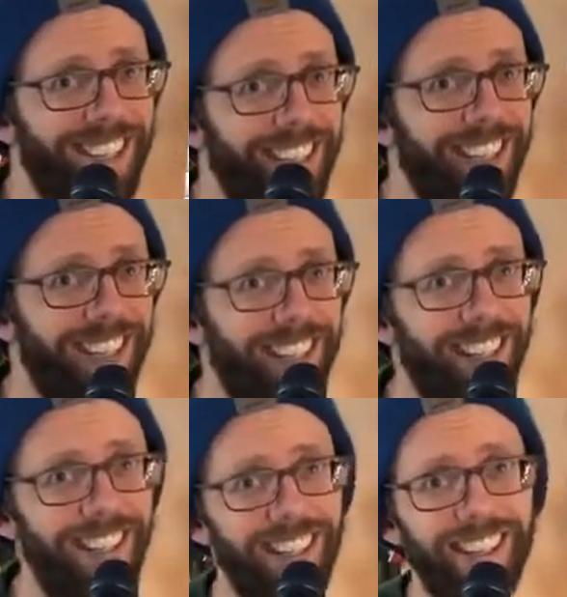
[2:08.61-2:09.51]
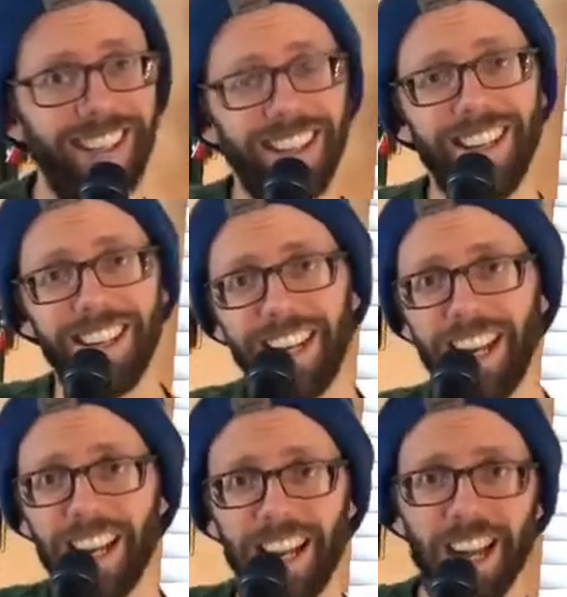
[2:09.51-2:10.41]

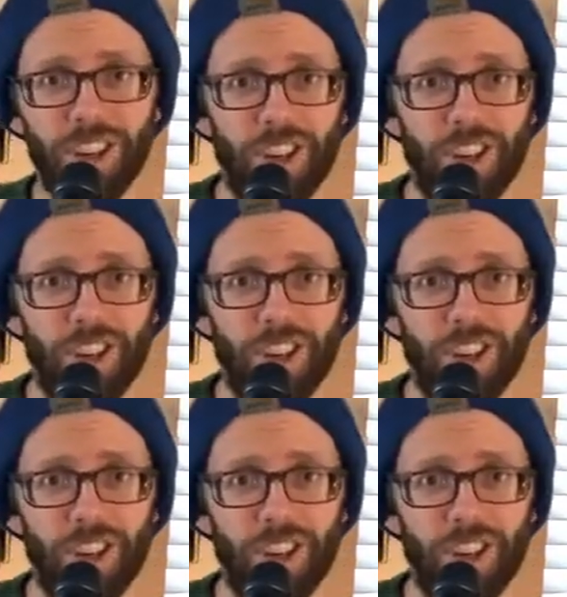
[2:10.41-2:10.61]
and I'll